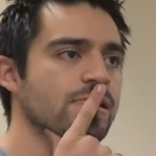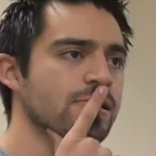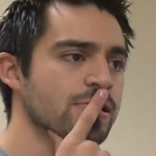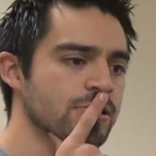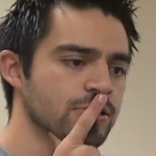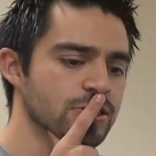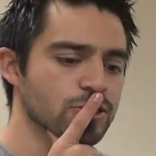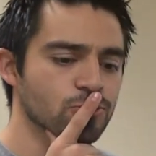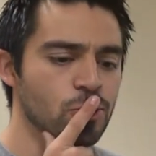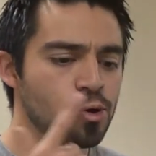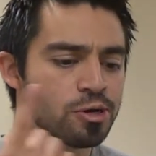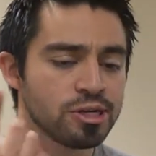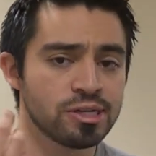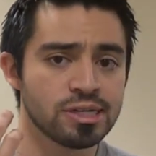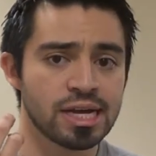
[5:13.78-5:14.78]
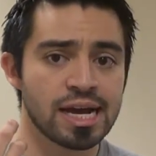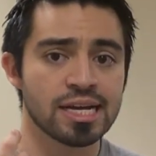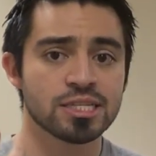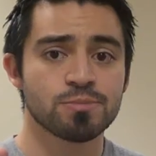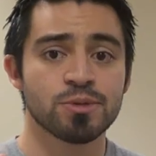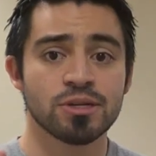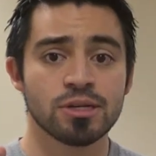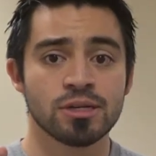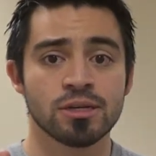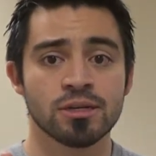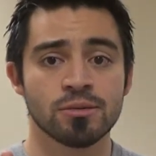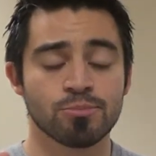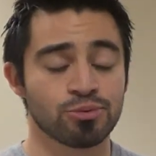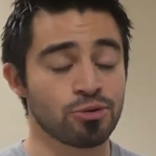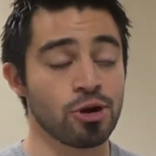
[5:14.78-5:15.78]
You know, Cerrone has
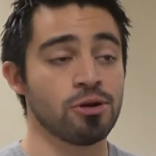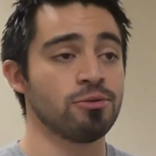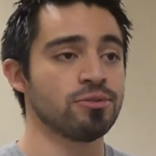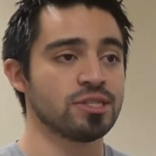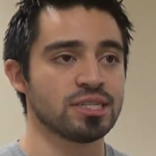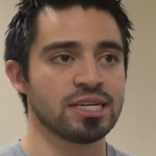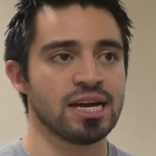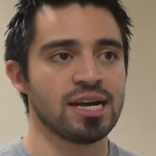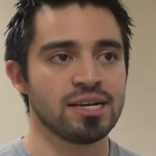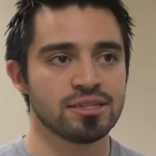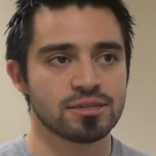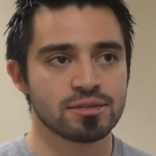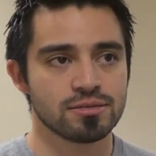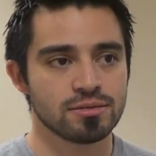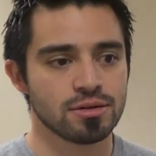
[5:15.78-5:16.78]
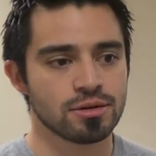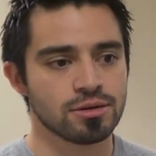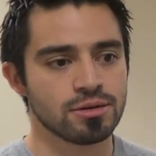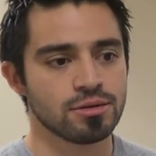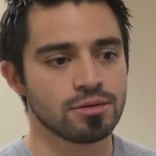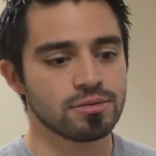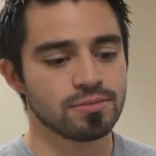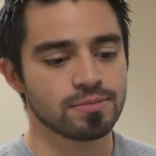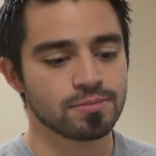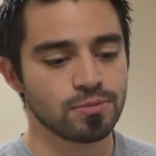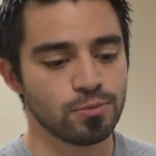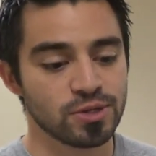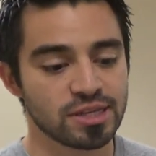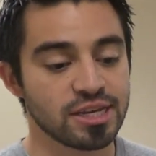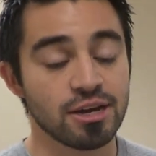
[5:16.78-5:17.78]
been prone to guys or
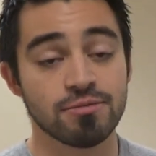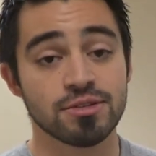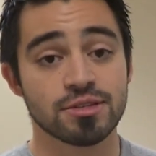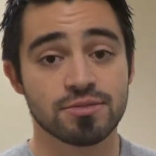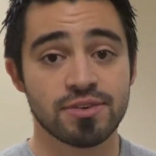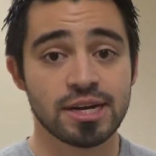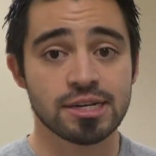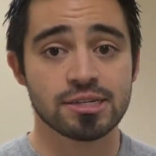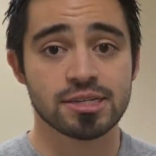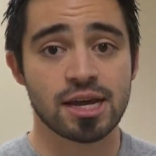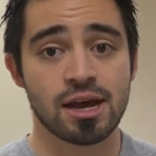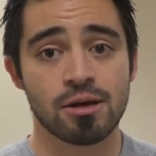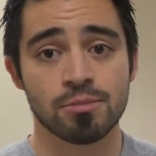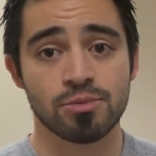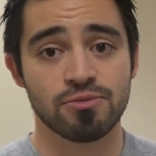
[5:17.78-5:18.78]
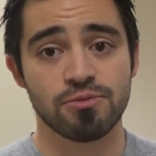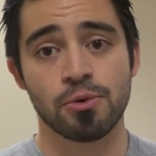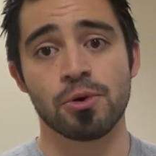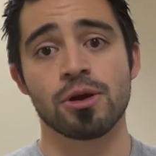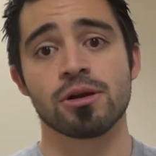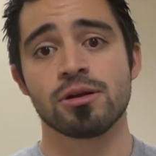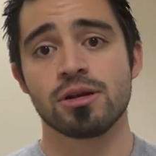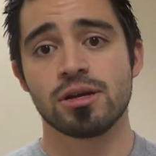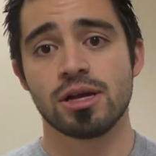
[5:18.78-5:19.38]
with Kelvin's fighting style before.